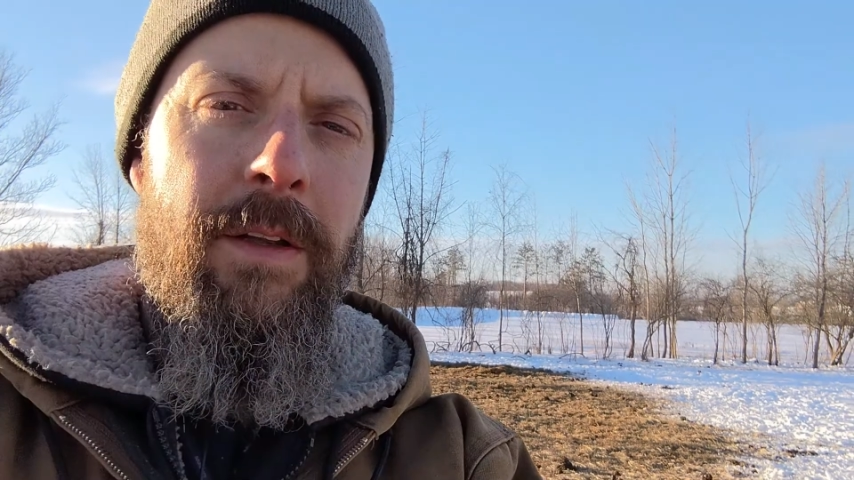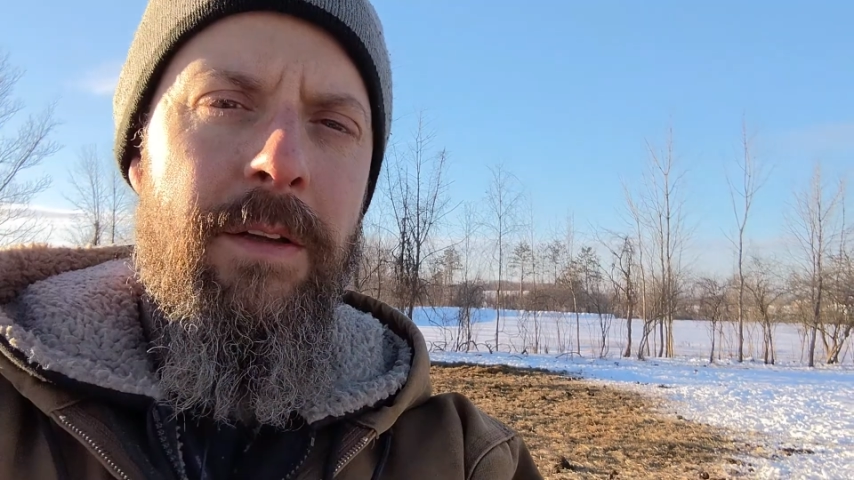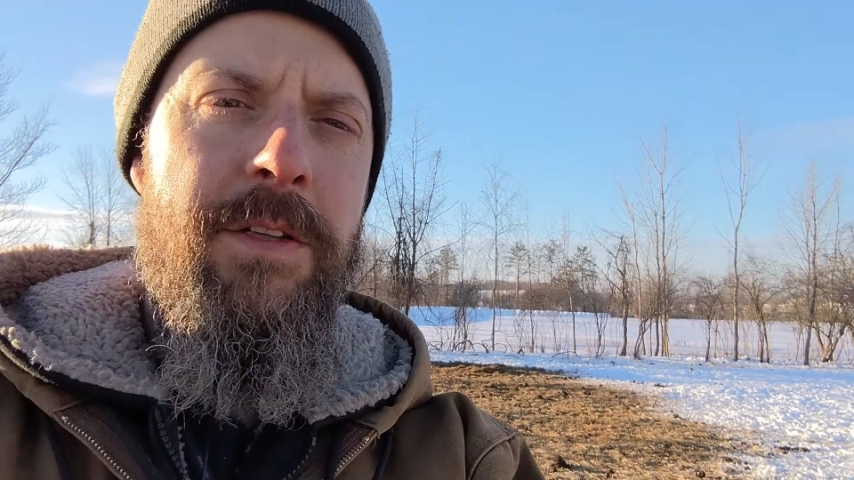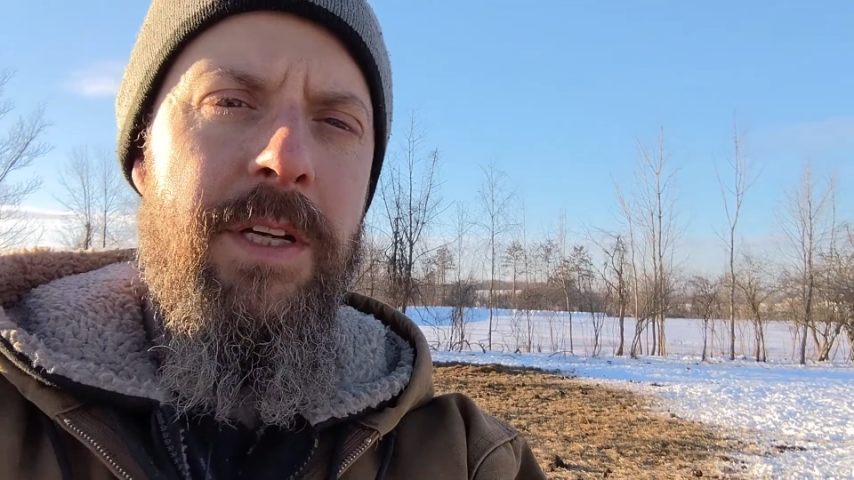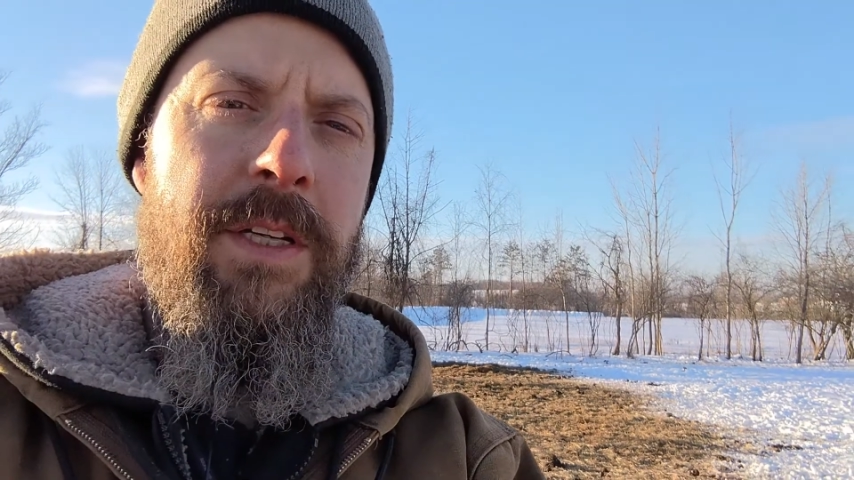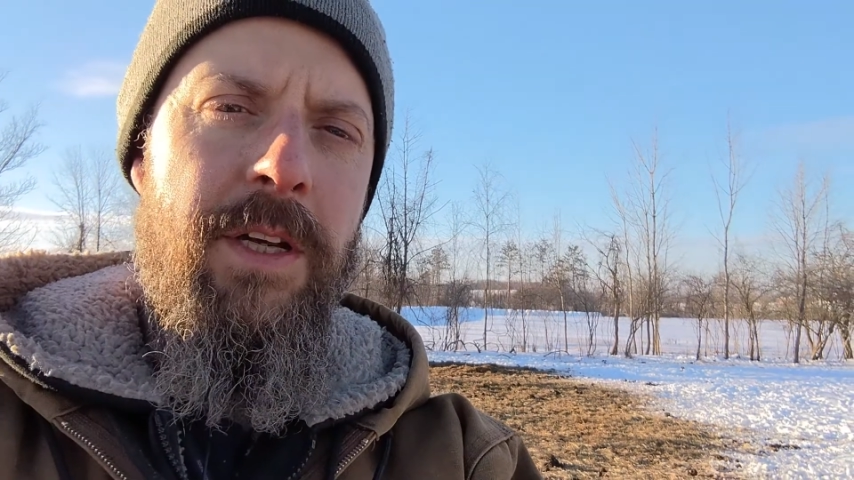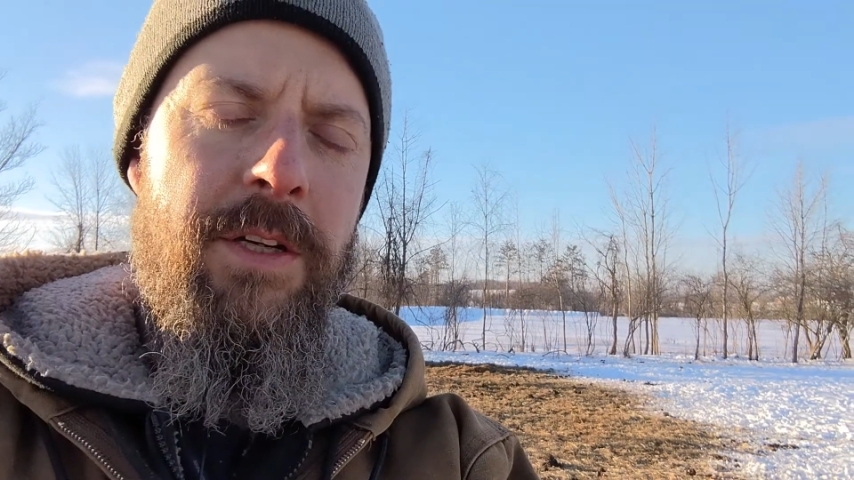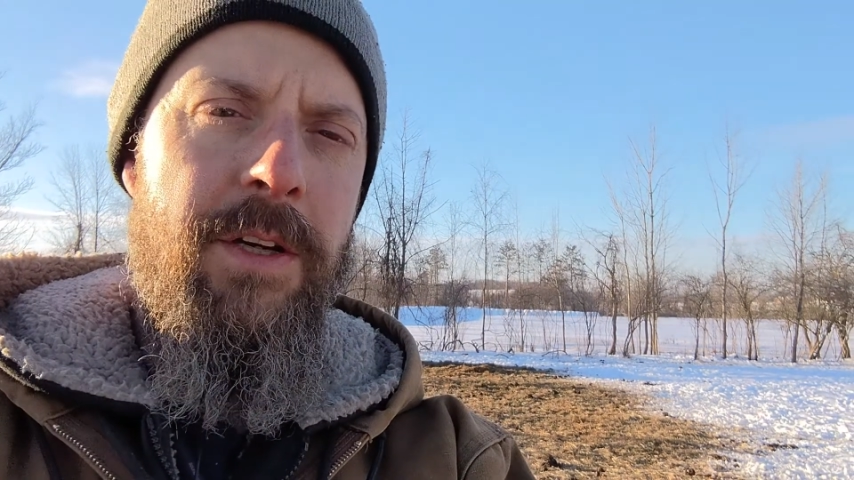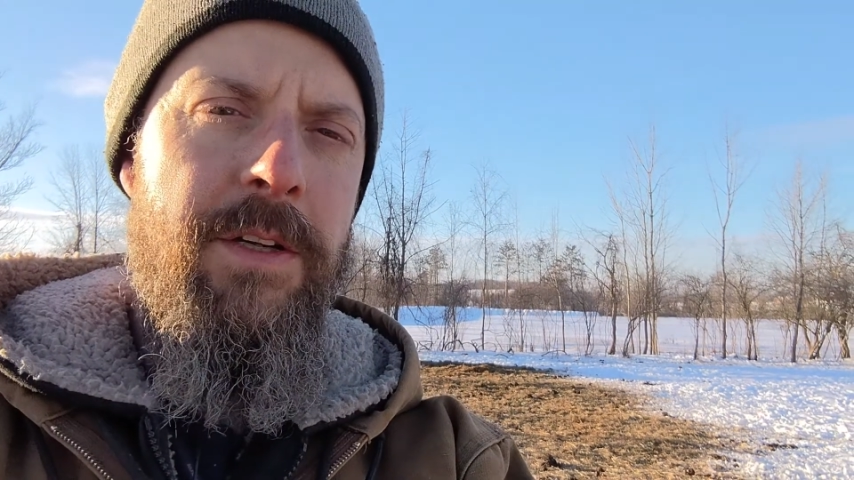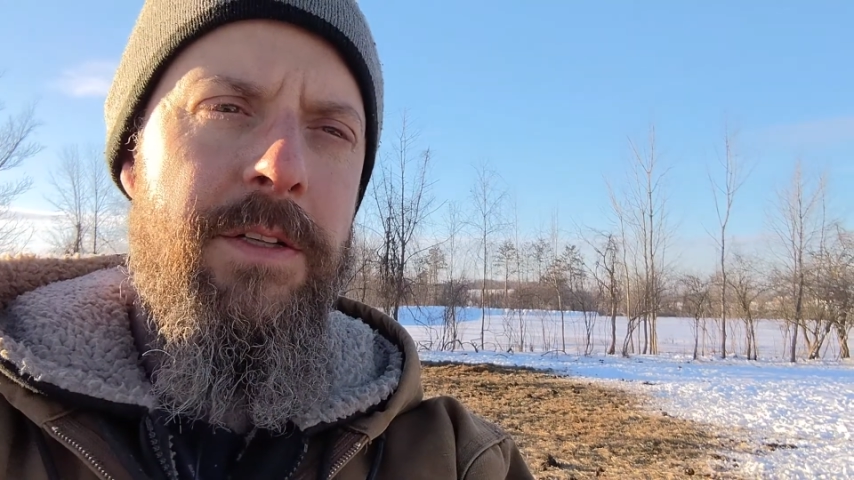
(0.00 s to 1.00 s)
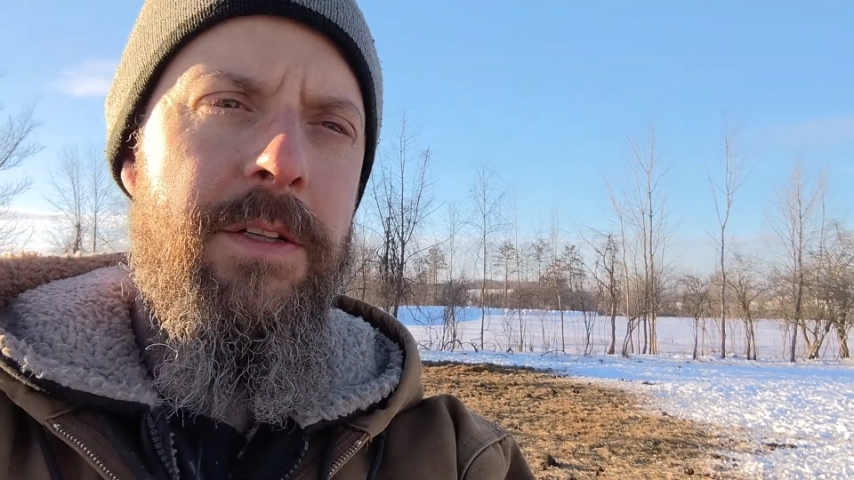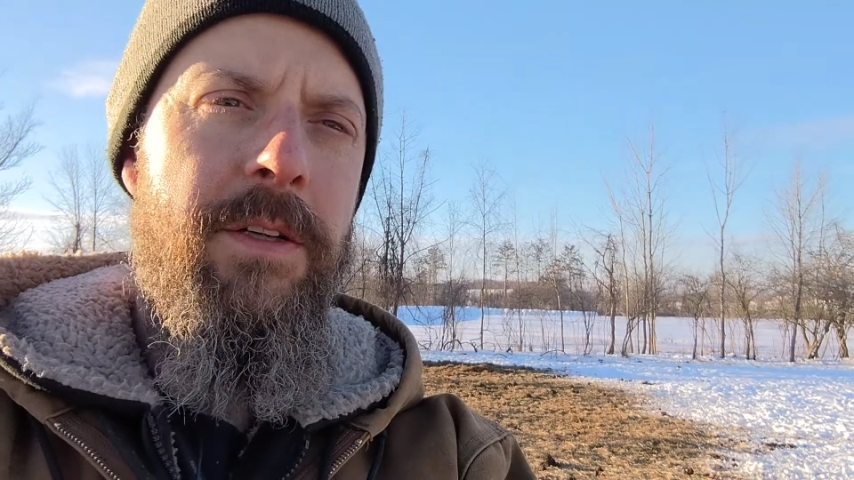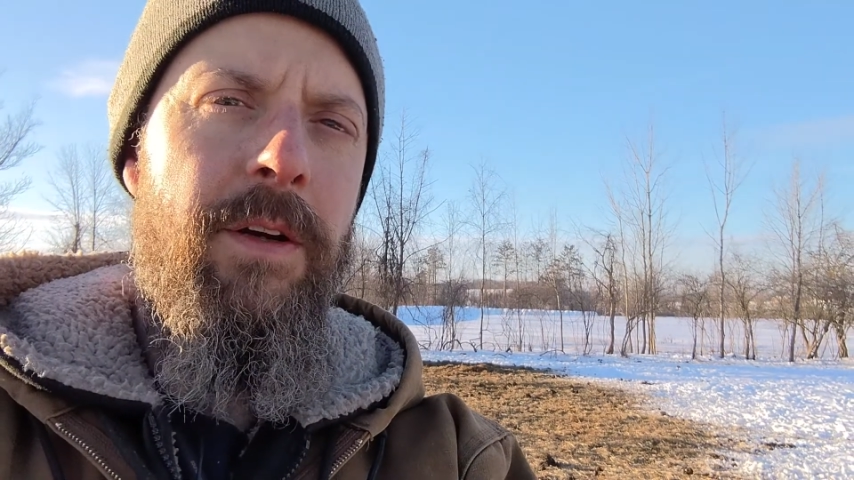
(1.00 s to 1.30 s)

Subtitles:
6 inches,